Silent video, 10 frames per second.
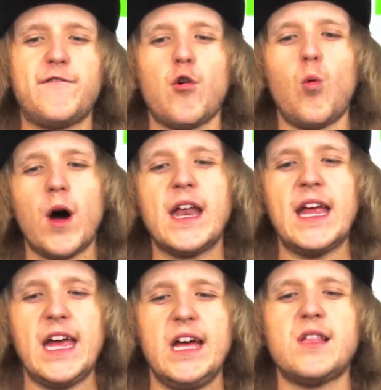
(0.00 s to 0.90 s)
for what
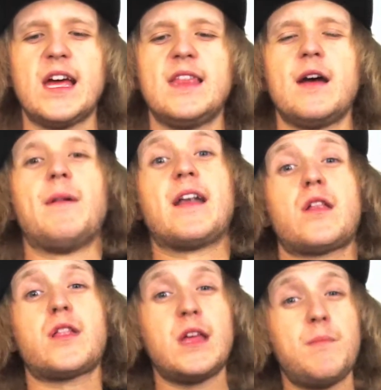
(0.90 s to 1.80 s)
it is and the amount
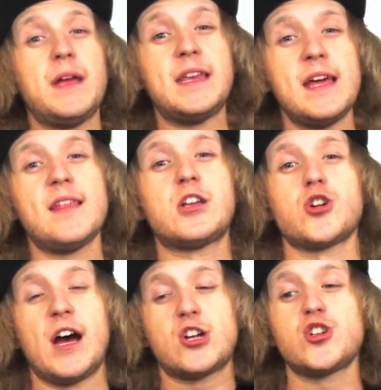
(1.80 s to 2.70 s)
of CBD that
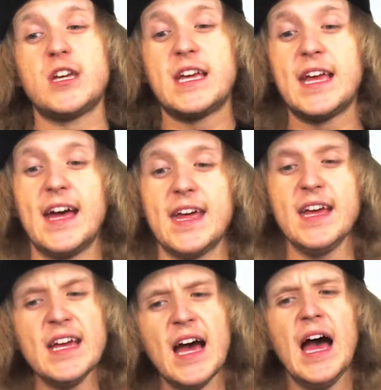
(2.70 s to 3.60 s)
you're actually
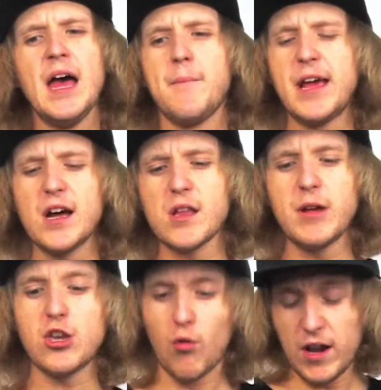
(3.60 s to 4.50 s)
getting. Because, I
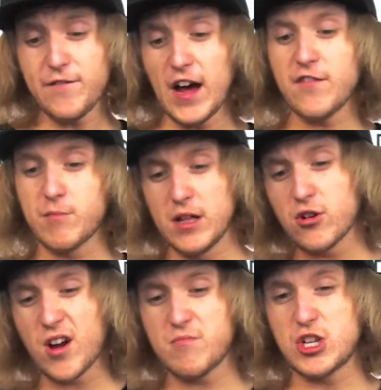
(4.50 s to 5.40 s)
mean, 25
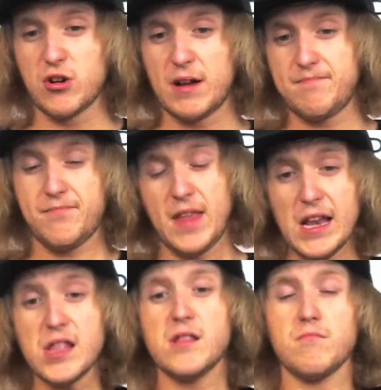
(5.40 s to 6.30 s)
milligrams,
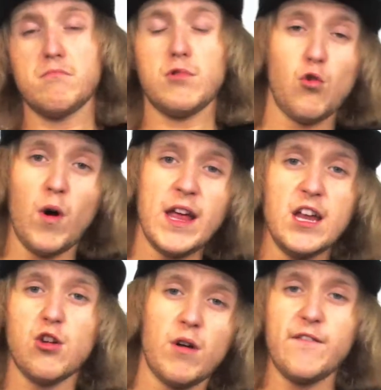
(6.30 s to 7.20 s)
that's
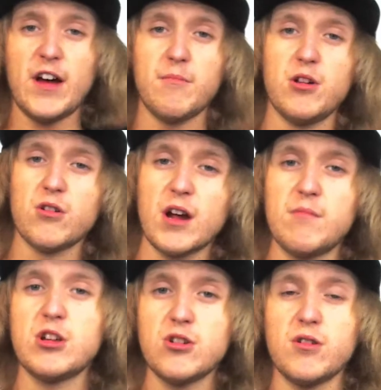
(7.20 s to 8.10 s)
25
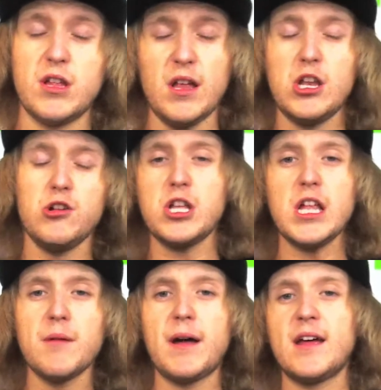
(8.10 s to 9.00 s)
milligrams, that's
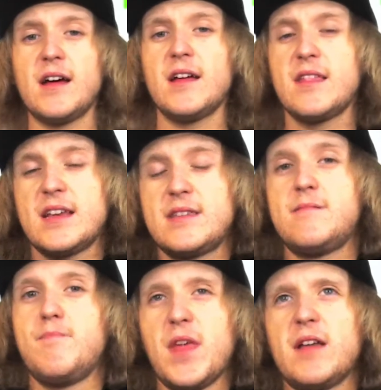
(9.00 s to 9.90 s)
usually about a
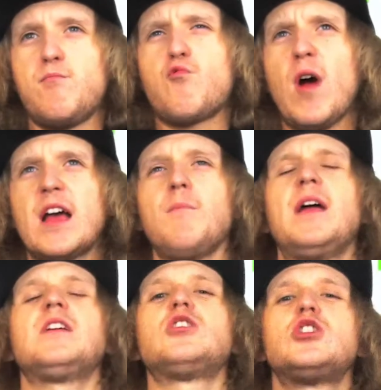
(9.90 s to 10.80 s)

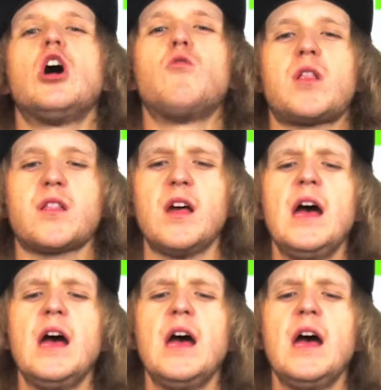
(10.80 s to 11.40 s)
recommended dose